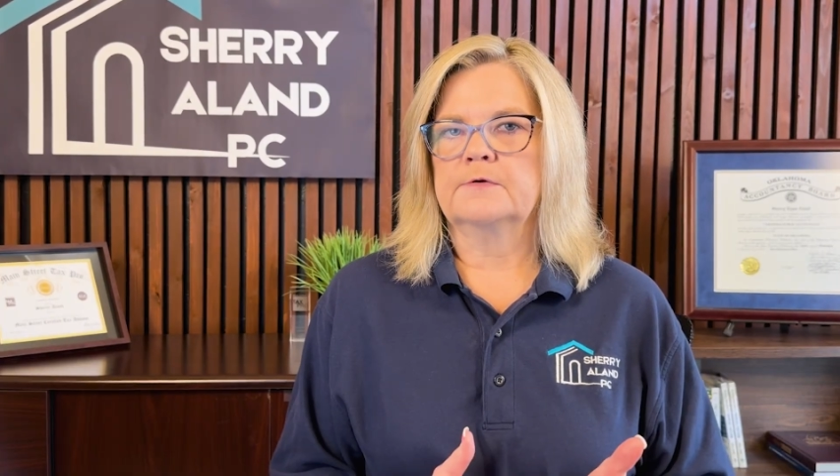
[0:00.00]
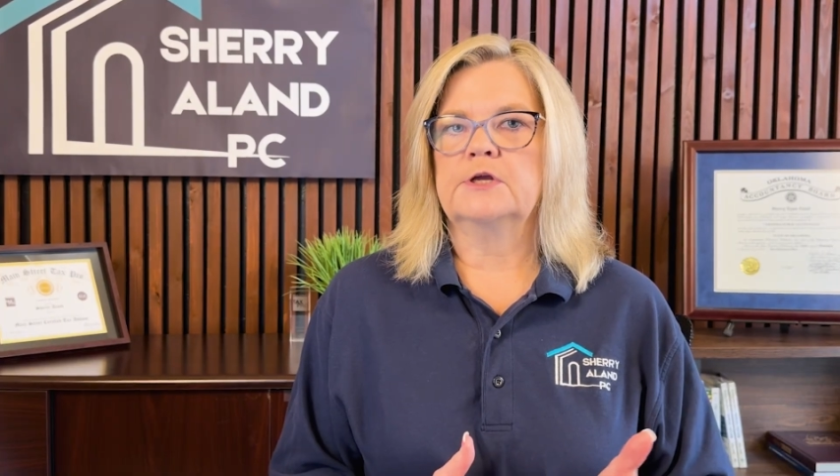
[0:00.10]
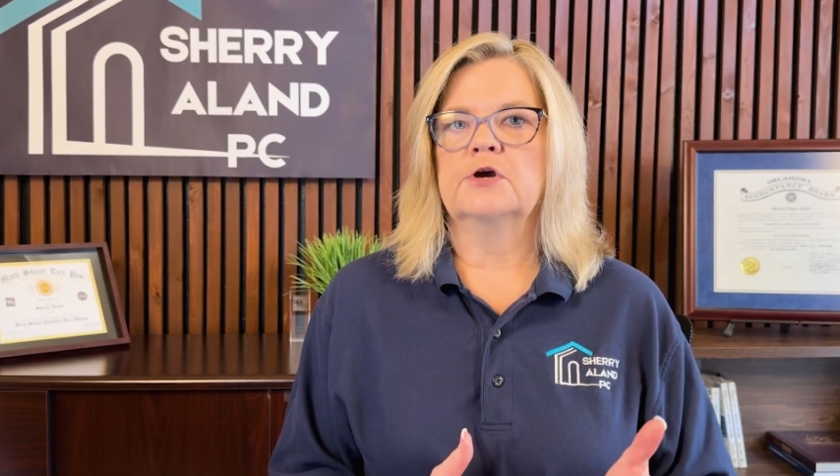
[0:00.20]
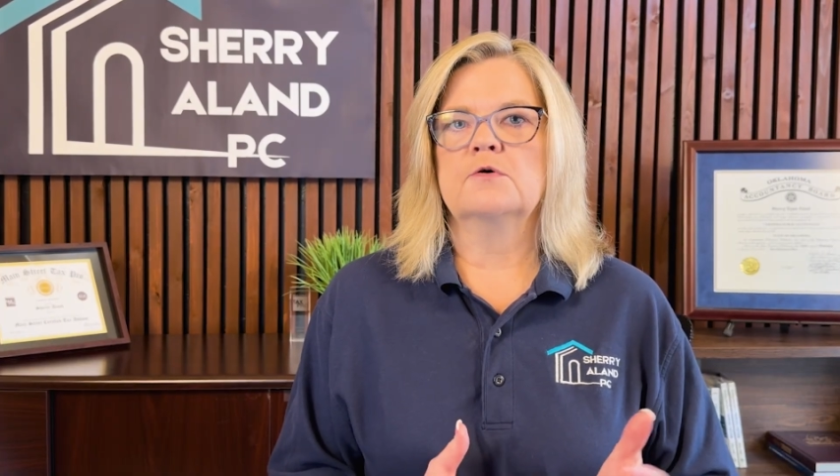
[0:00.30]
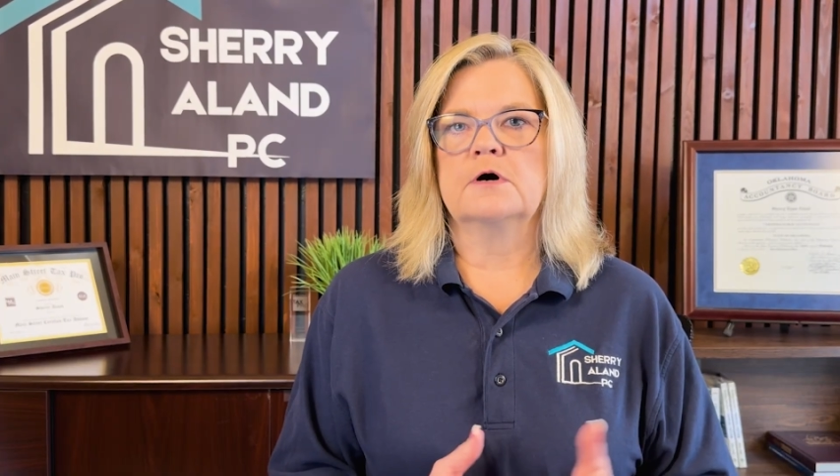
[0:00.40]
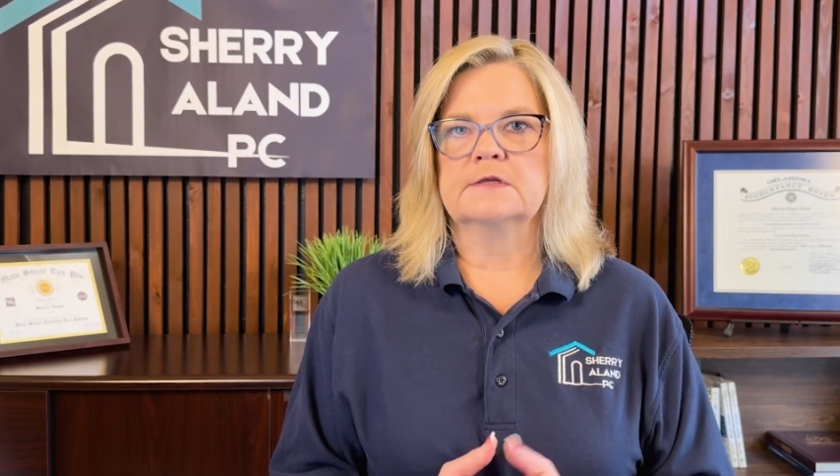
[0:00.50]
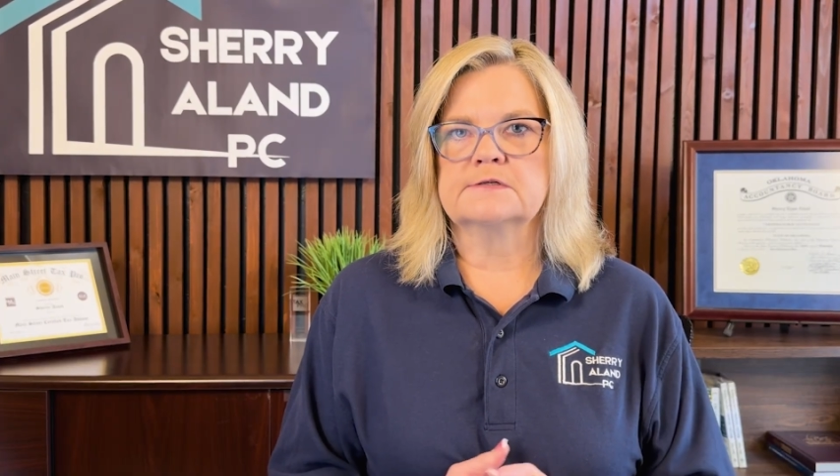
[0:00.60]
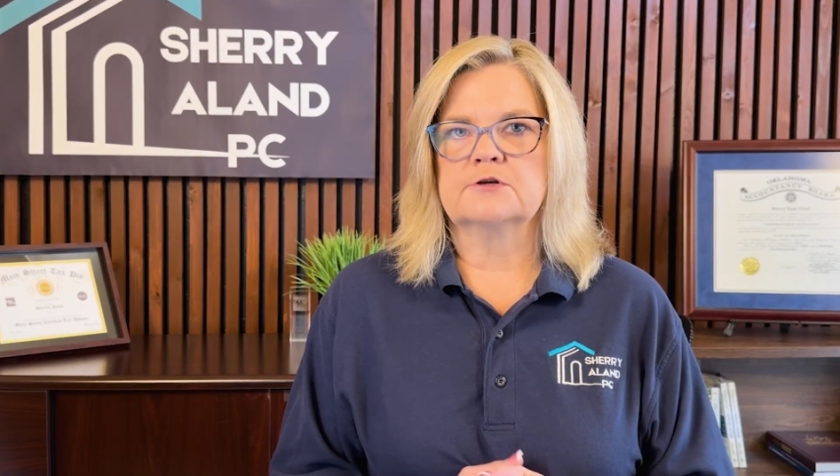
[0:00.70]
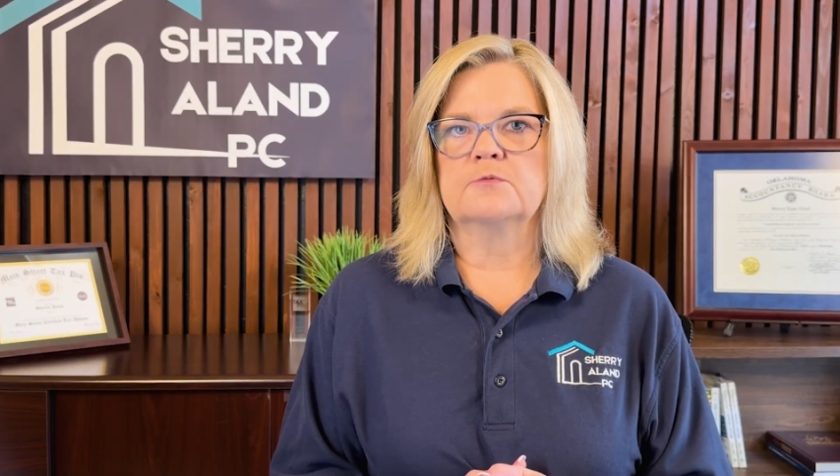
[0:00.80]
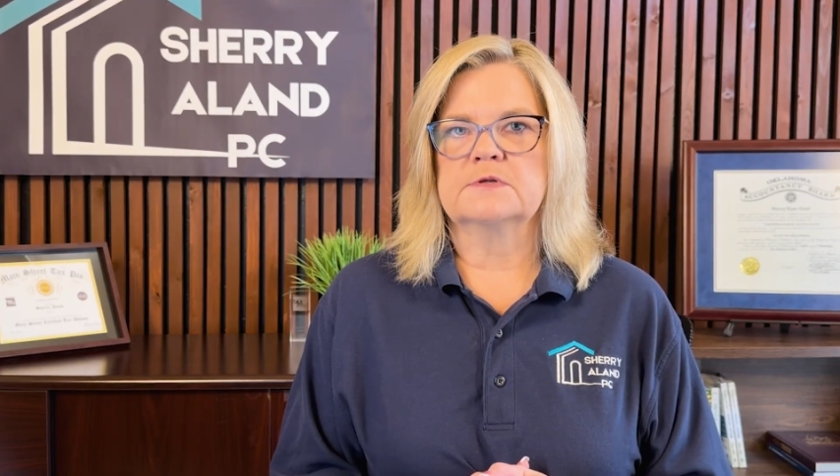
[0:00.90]
video on
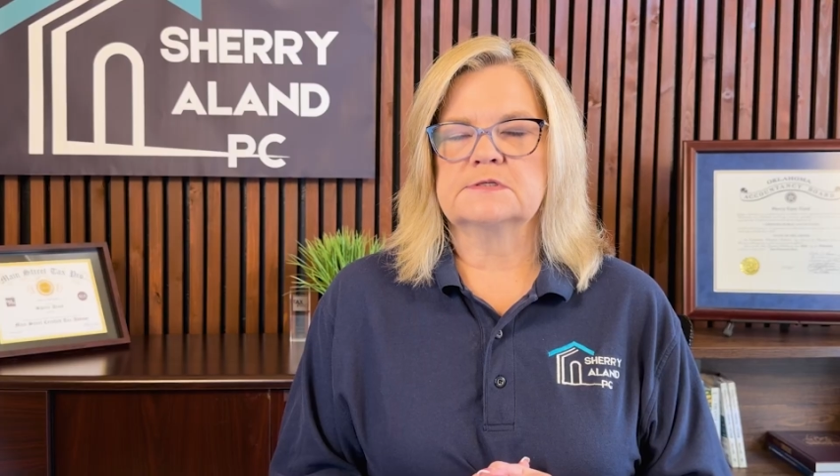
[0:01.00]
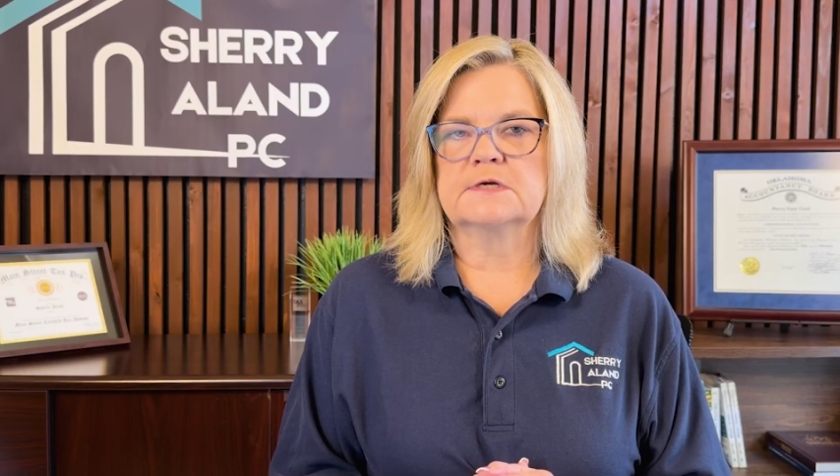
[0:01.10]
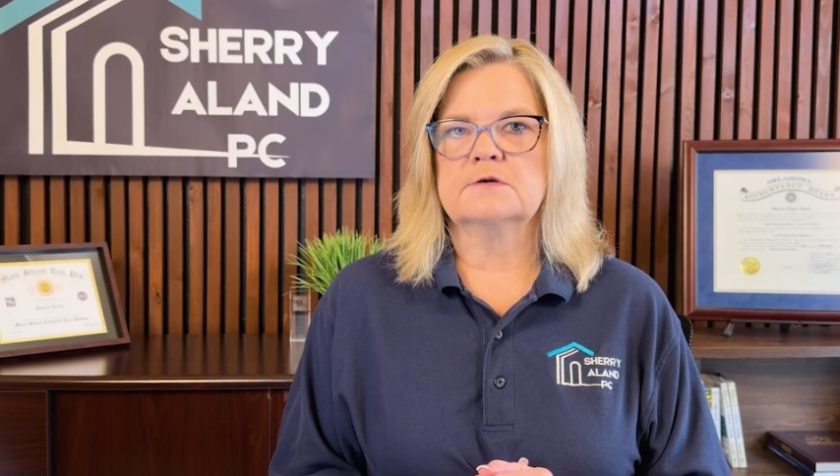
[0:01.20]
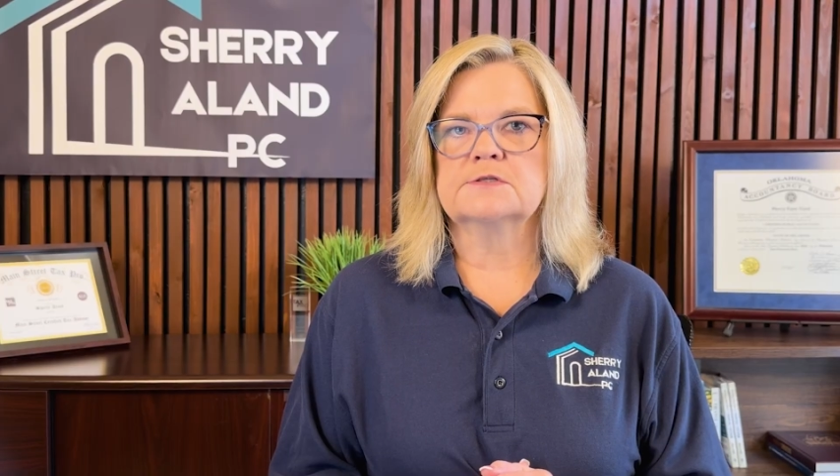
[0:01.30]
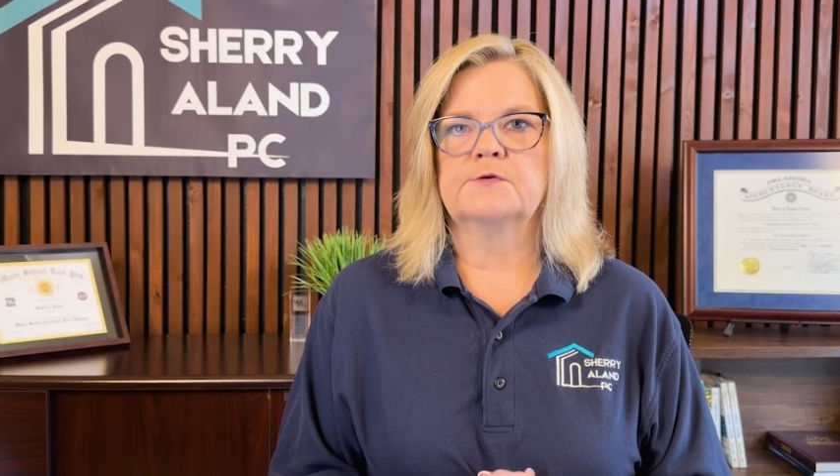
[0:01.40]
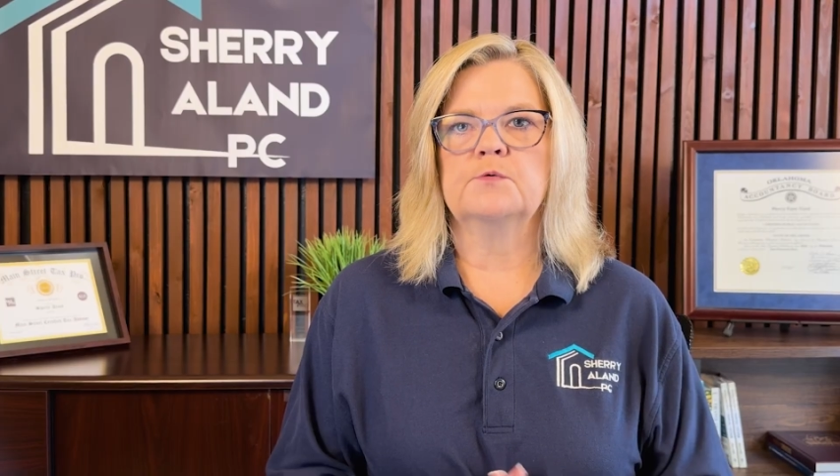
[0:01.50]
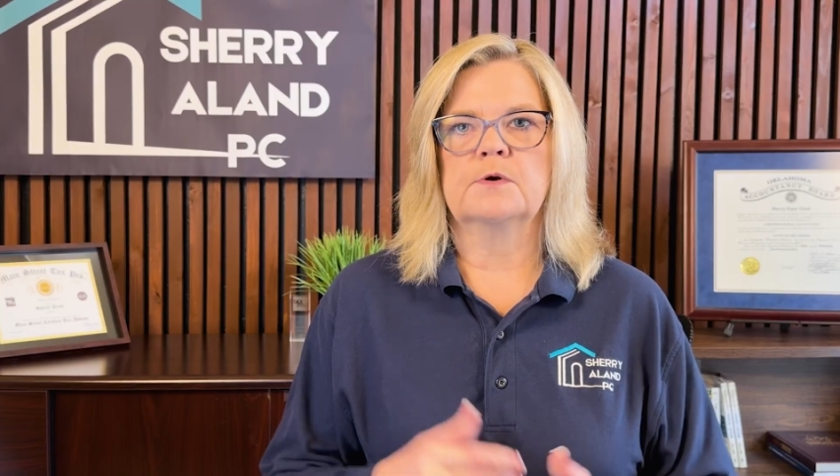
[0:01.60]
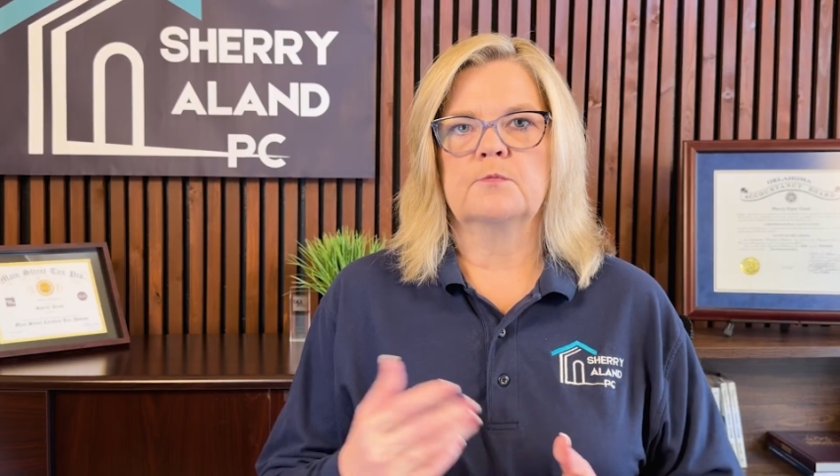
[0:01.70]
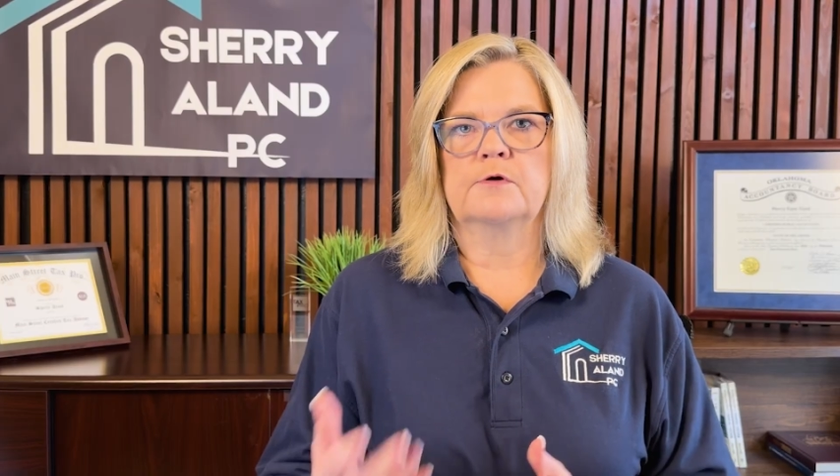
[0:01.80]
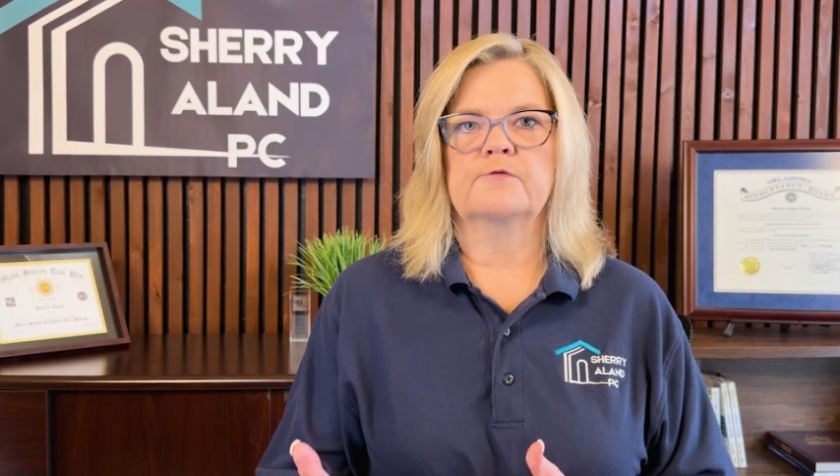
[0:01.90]
installment sales if you
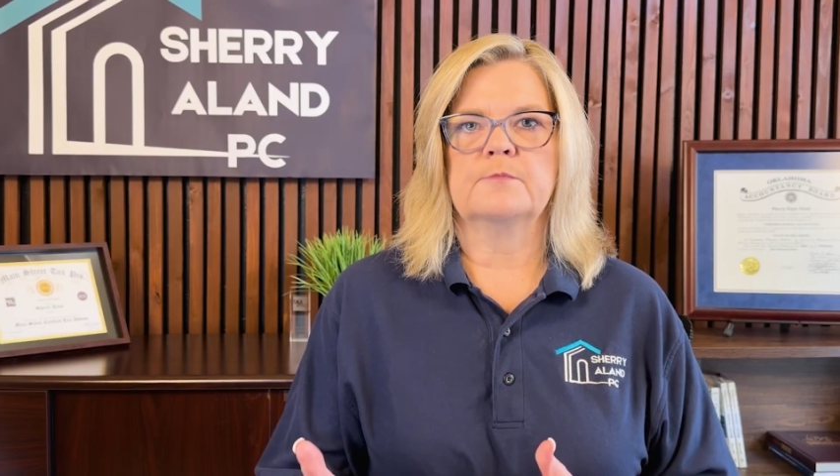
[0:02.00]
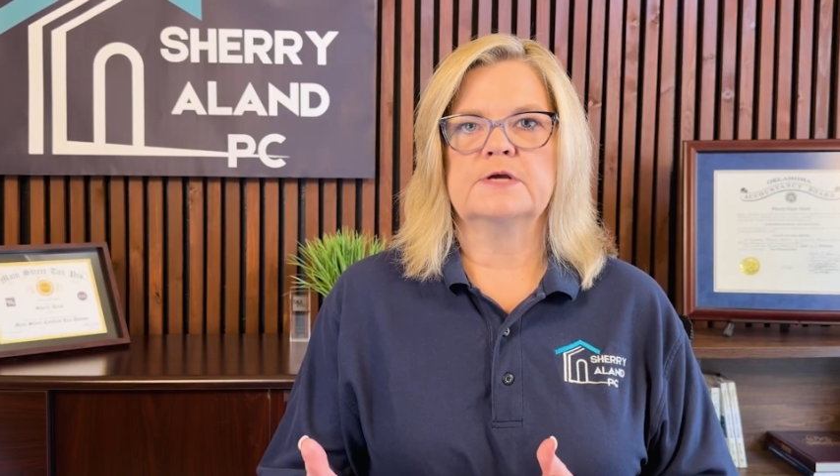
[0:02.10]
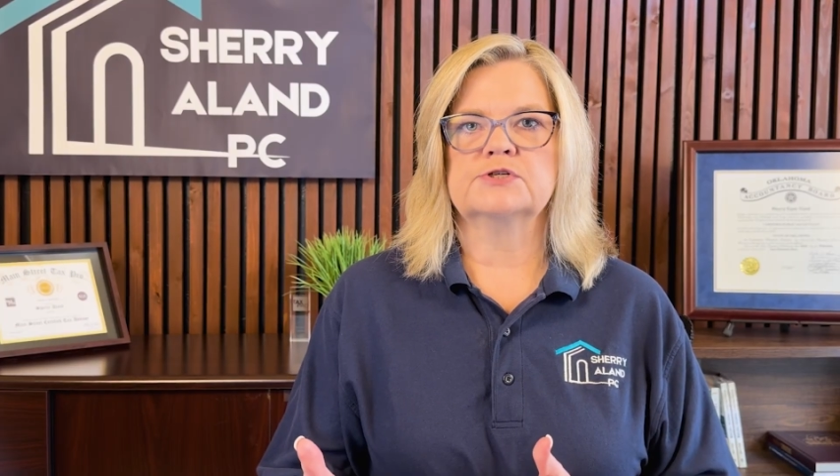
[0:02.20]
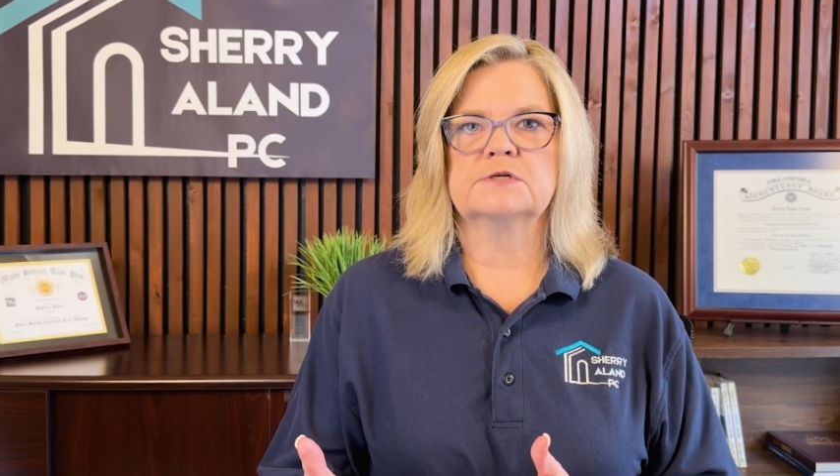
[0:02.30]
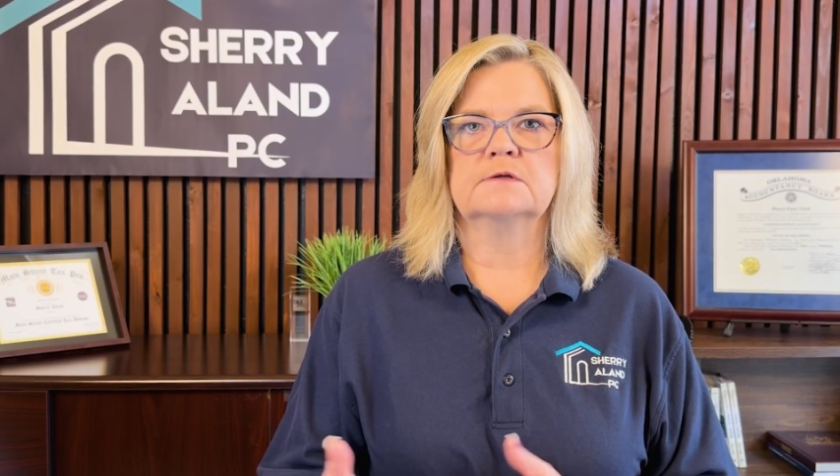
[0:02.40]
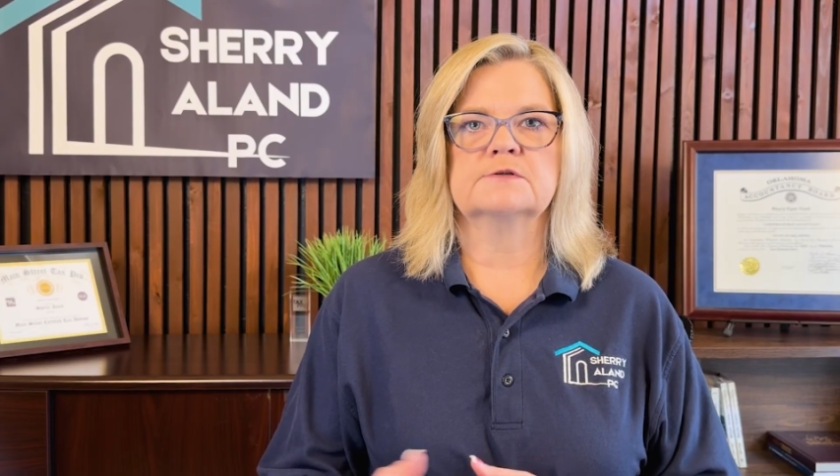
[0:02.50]
want more information,